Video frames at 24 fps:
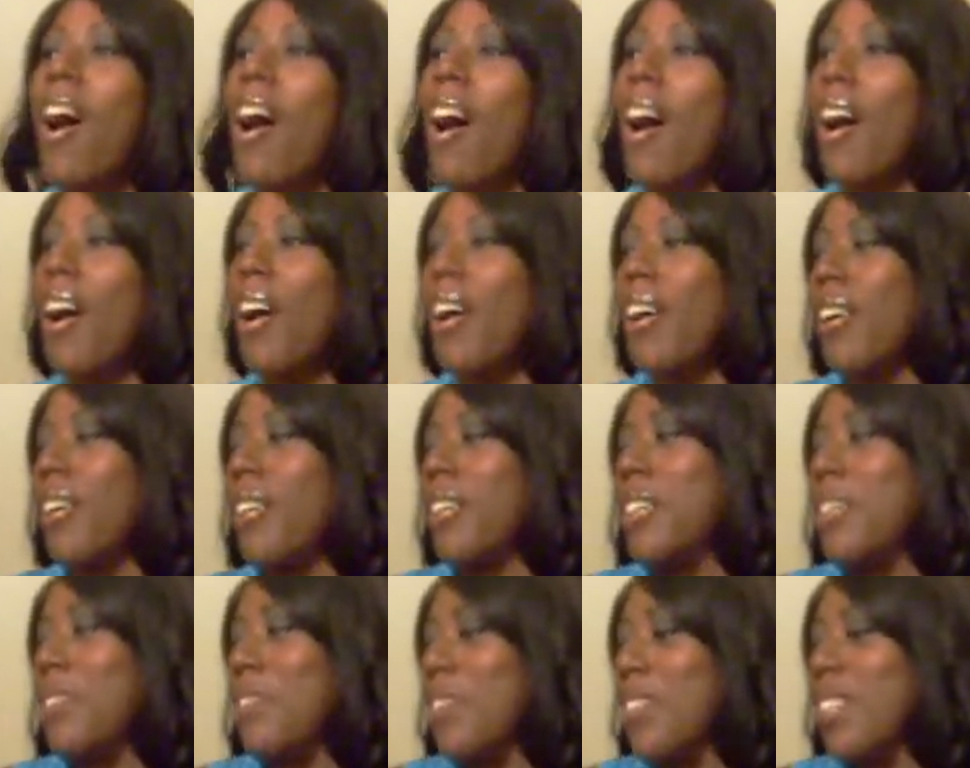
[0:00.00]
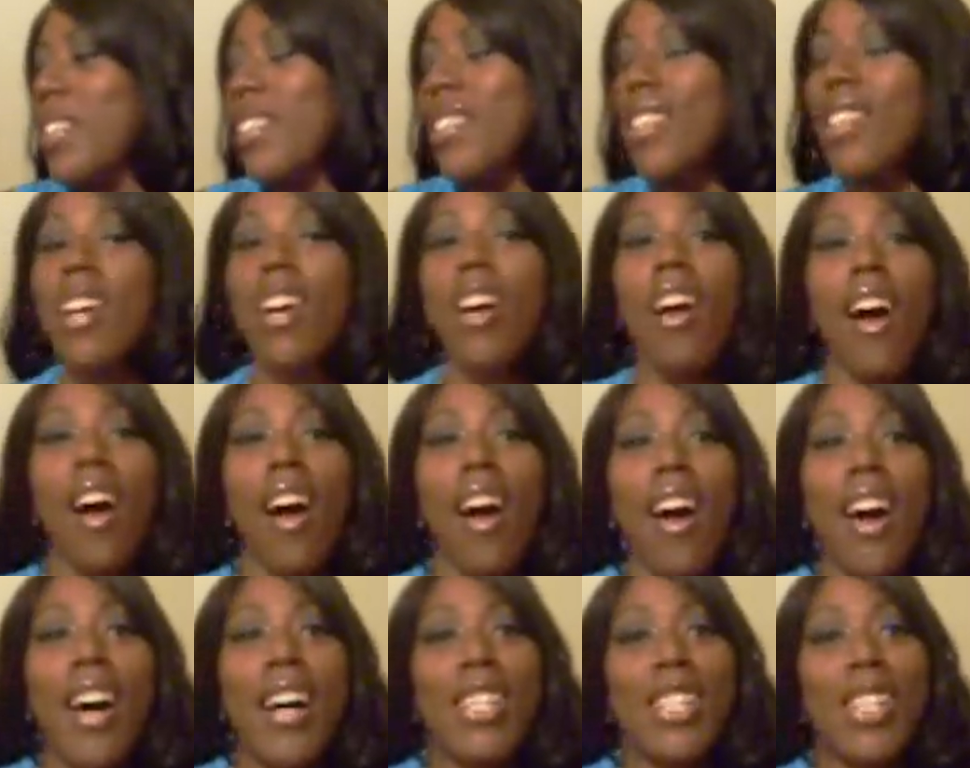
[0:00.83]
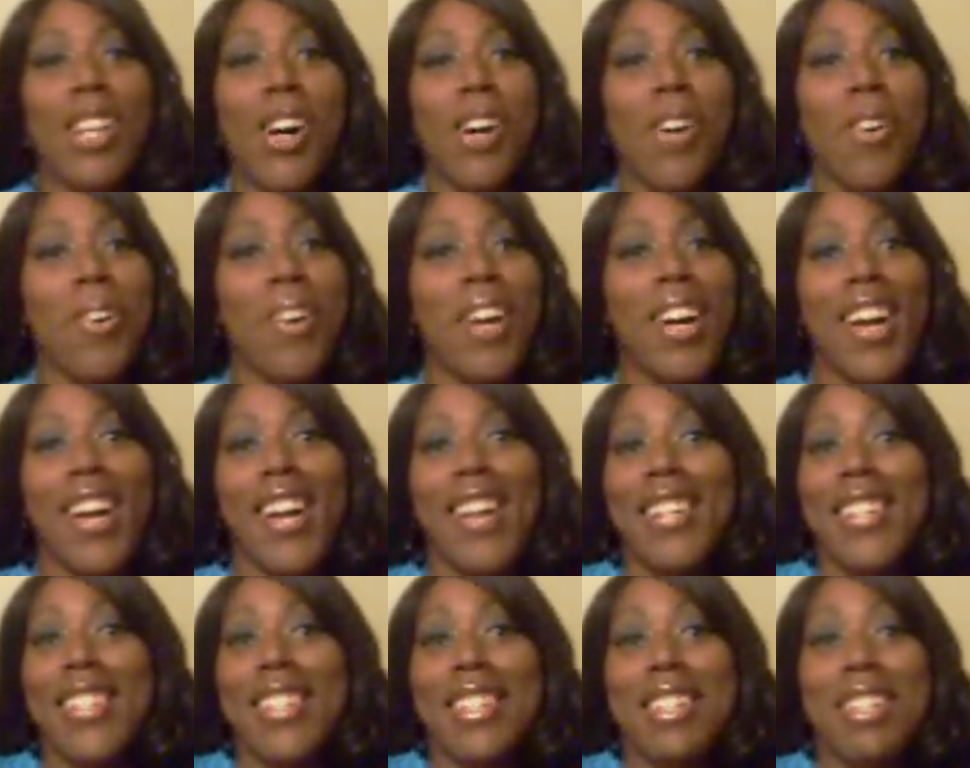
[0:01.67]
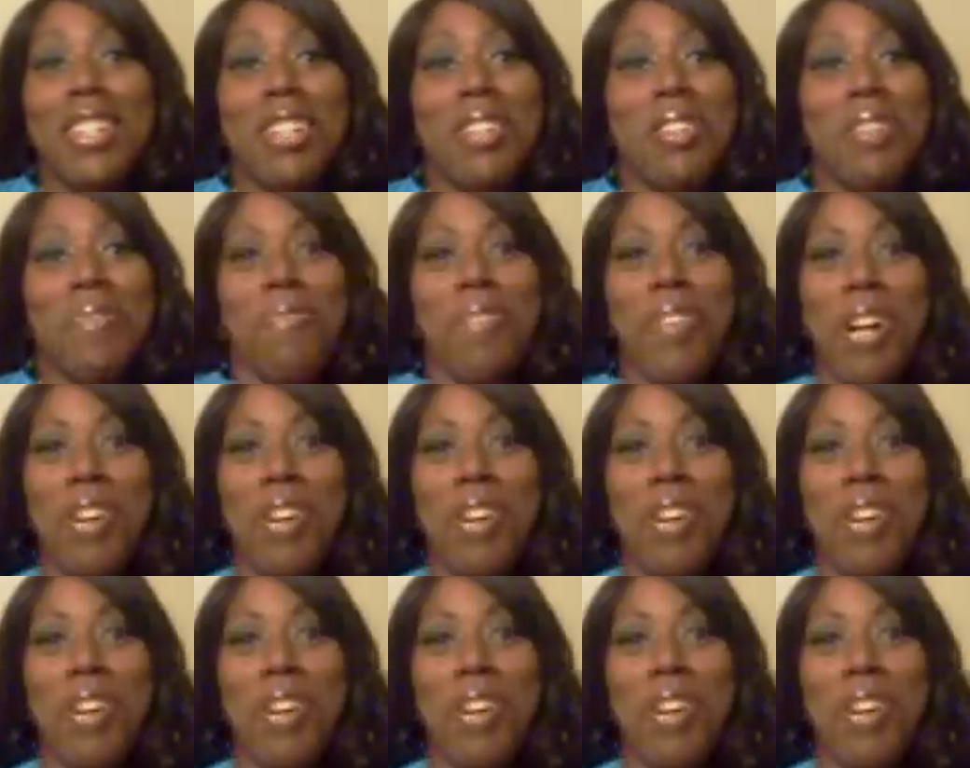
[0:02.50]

Um, as always, um,